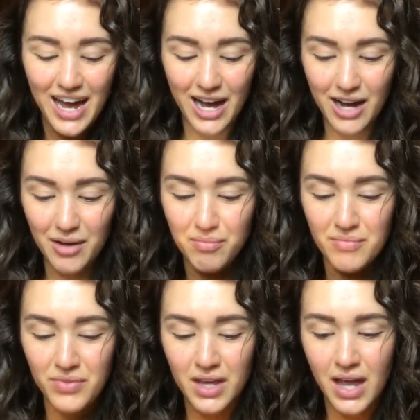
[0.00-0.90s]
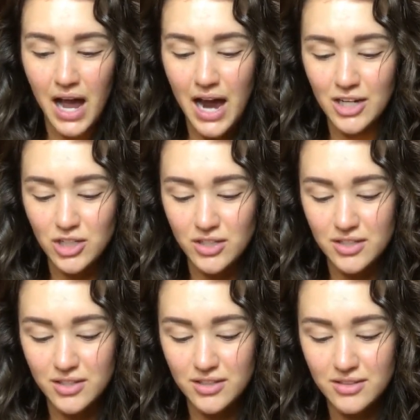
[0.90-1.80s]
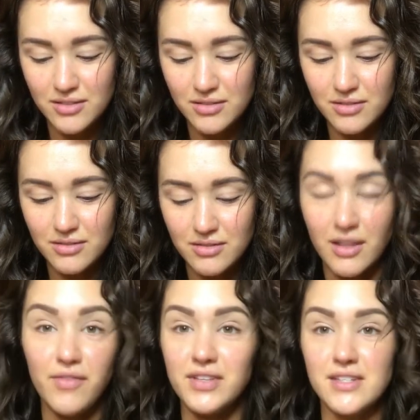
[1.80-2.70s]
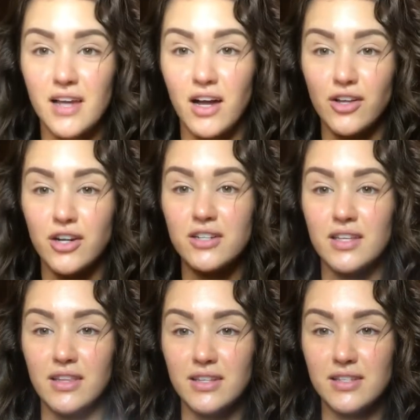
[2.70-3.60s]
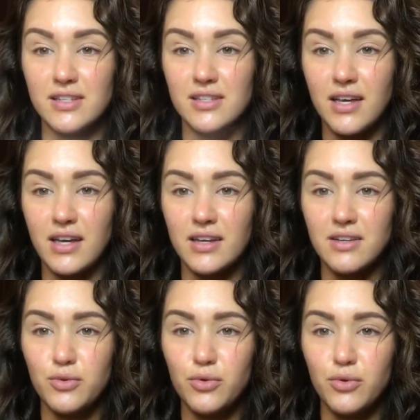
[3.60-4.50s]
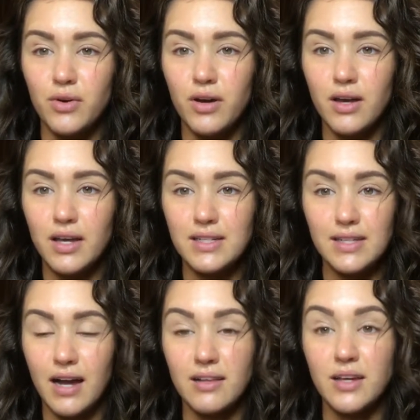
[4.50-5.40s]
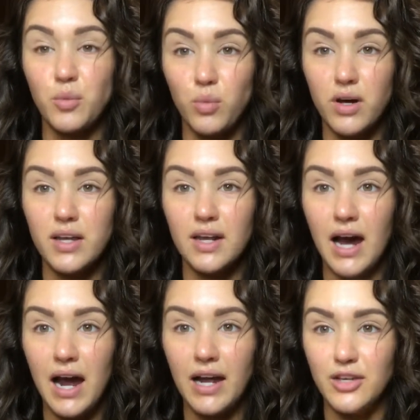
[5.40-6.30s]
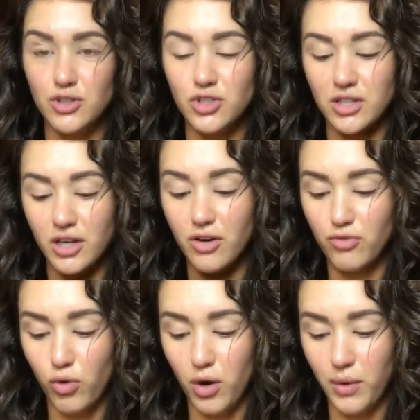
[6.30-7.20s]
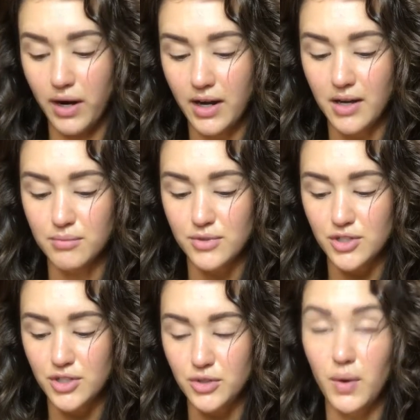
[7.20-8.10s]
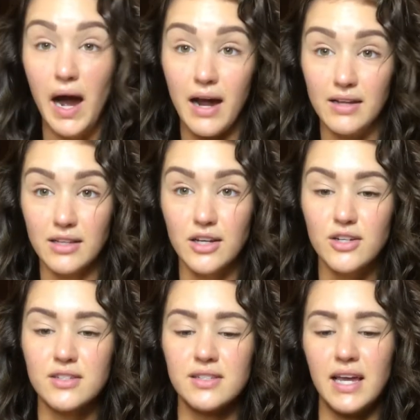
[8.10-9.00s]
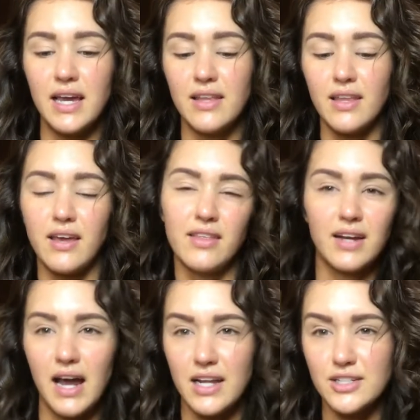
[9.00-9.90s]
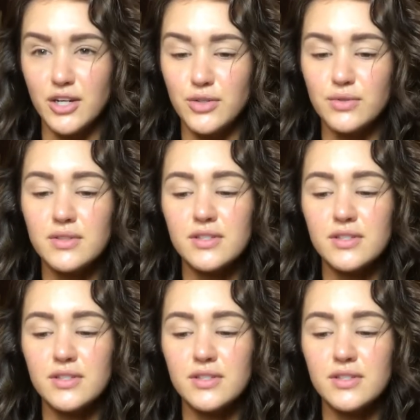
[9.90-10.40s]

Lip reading: I just love these colors, and this is like exactly what I usually go for when it comes to eye looks and like the kind of tones.